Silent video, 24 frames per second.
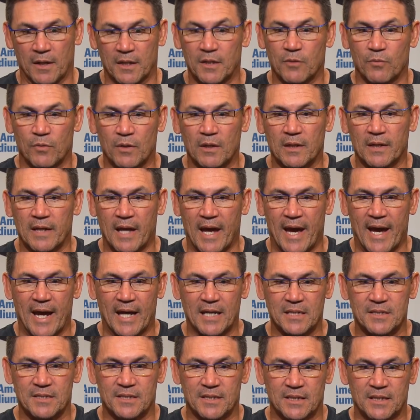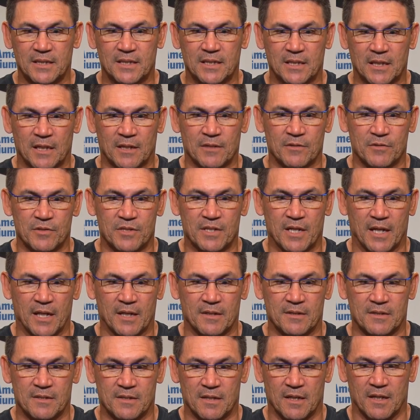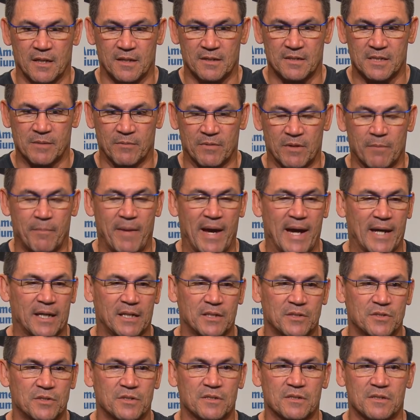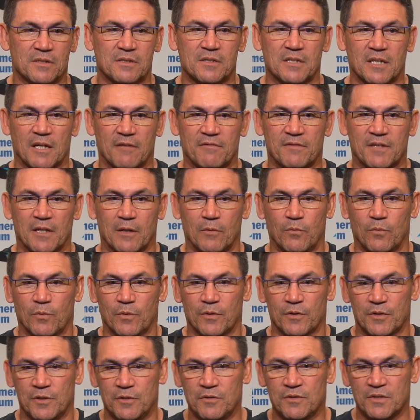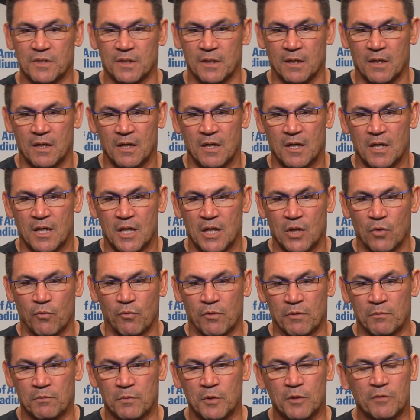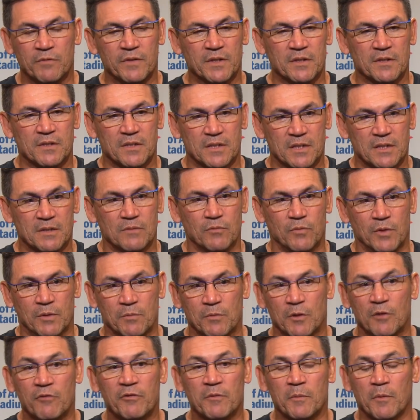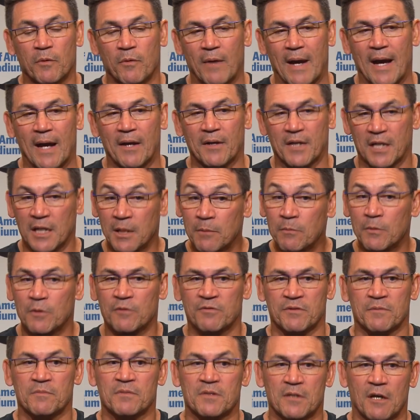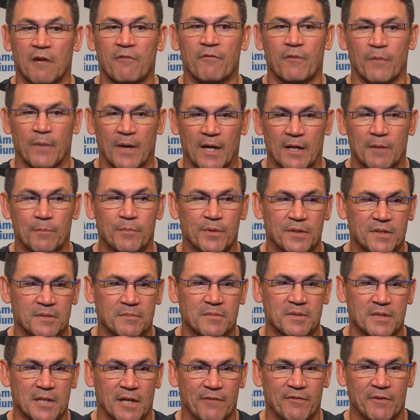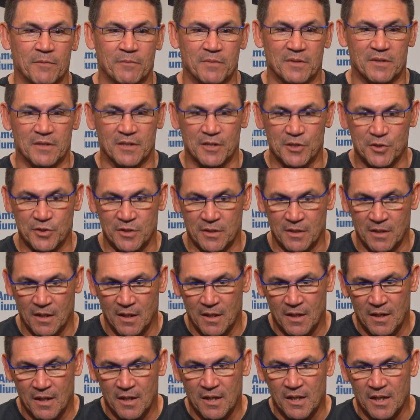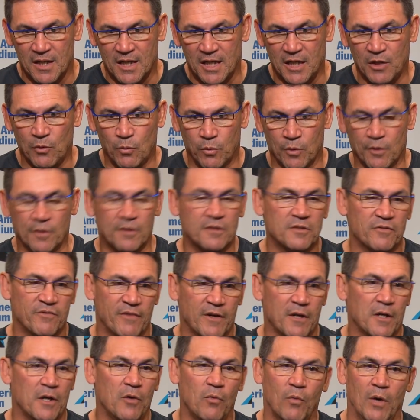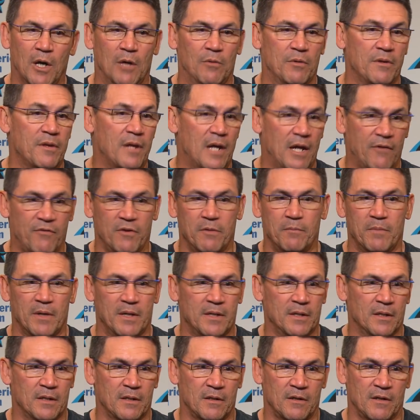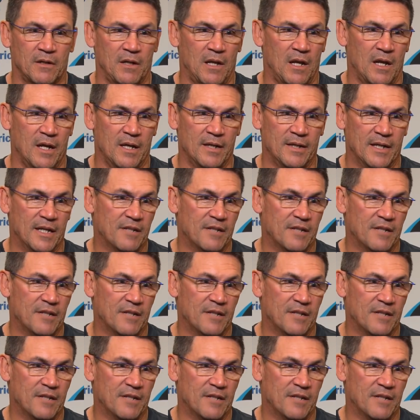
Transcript: He really has. He understands some of the packages and stuff that we're using. We move him around. He moves himself around and puts himself in position. He works very well with everybody on our line.